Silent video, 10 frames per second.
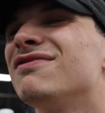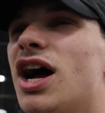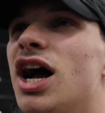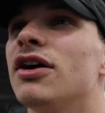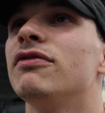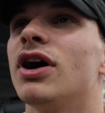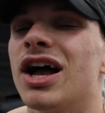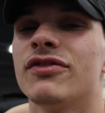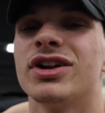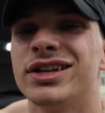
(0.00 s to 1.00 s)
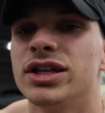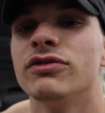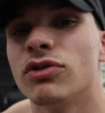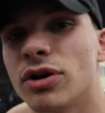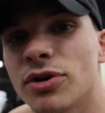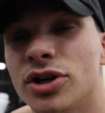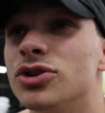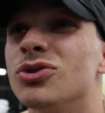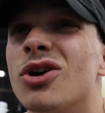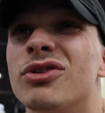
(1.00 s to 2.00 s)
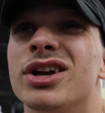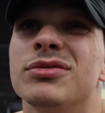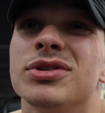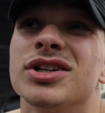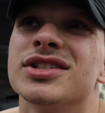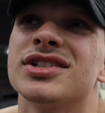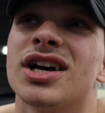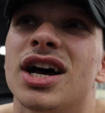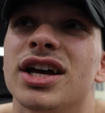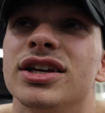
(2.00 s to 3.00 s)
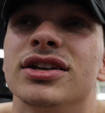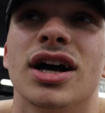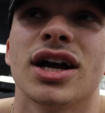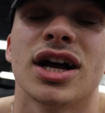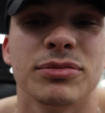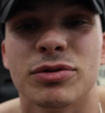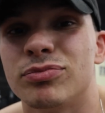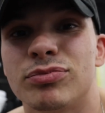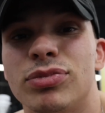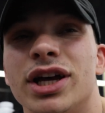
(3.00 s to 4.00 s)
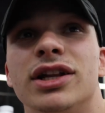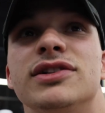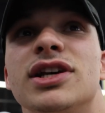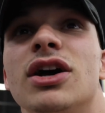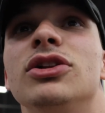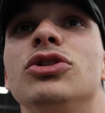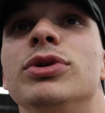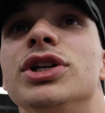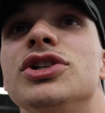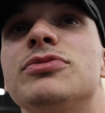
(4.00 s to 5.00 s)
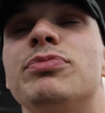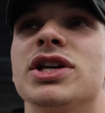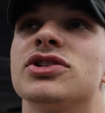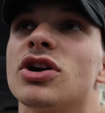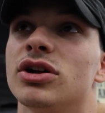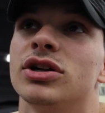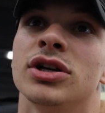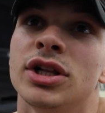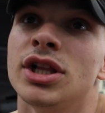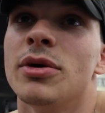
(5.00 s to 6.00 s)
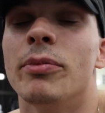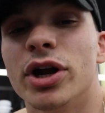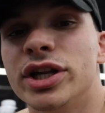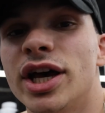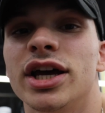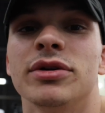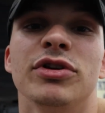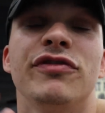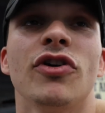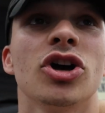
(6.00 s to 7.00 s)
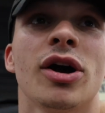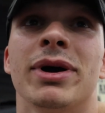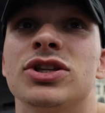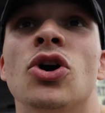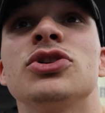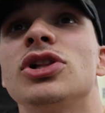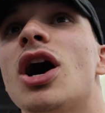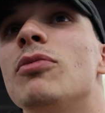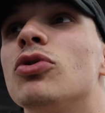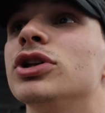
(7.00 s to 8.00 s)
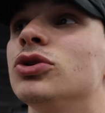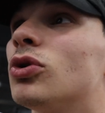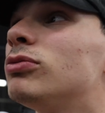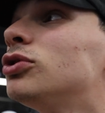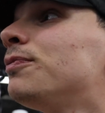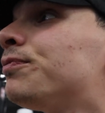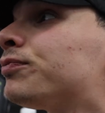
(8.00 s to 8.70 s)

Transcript: I have an idea of what I'm gonna do already because I kind of been planning this out a little bit just based on Monday and me falling on my toes a lot more than normal.